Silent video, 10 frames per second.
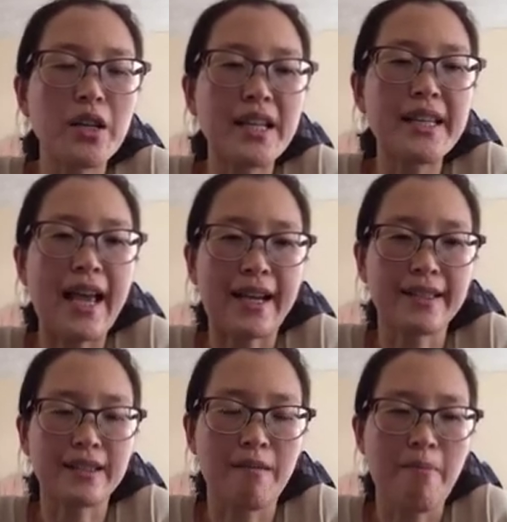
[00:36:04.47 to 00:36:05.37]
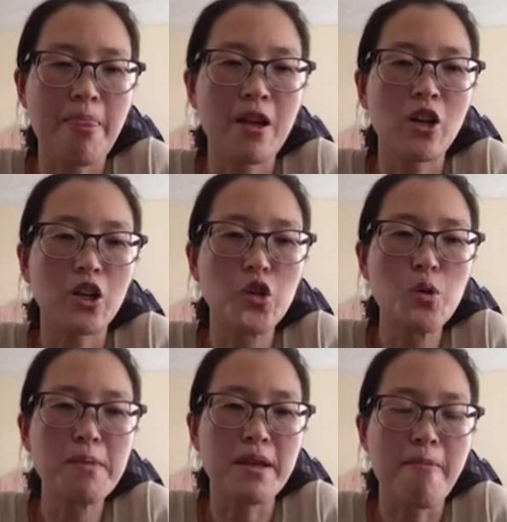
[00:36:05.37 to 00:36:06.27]
index called
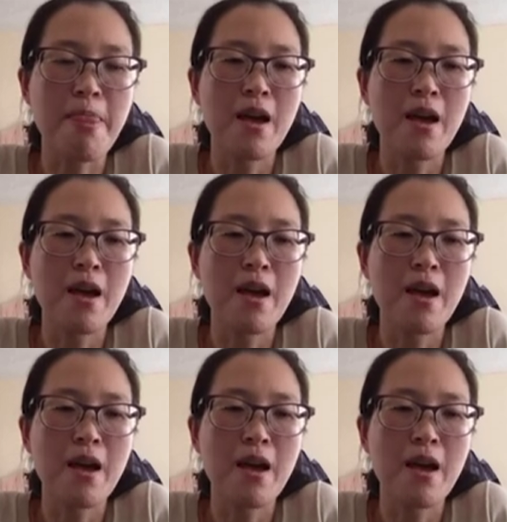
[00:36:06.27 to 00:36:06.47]
UMI,